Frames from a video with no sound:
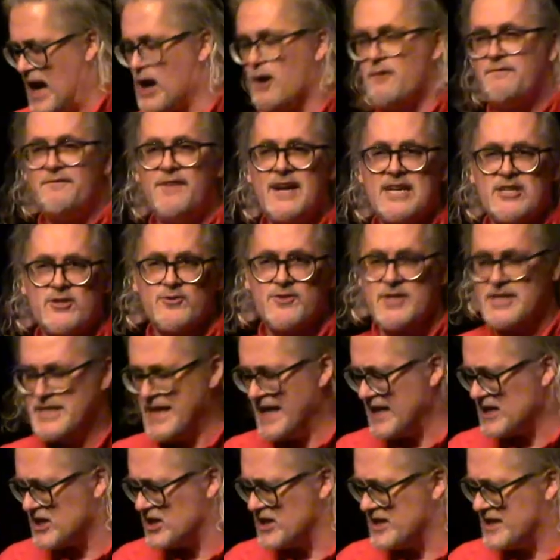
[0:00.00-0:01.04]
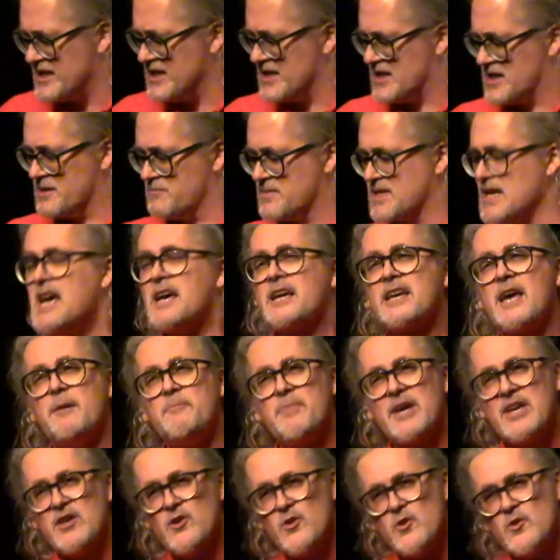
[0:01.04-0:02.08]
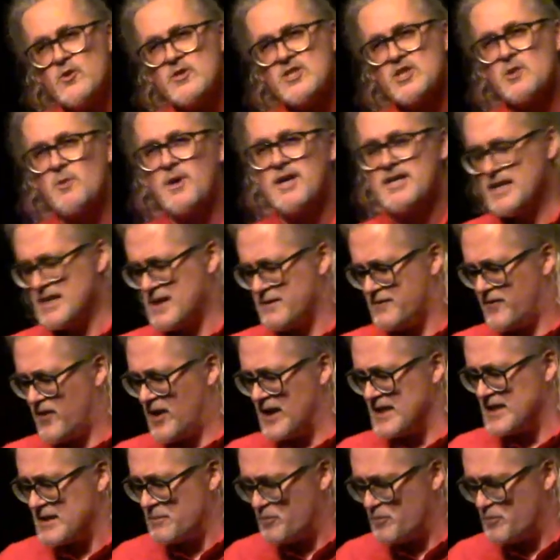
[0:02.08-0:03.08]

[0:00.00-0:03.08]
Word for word: how facial detection systems can be used to identify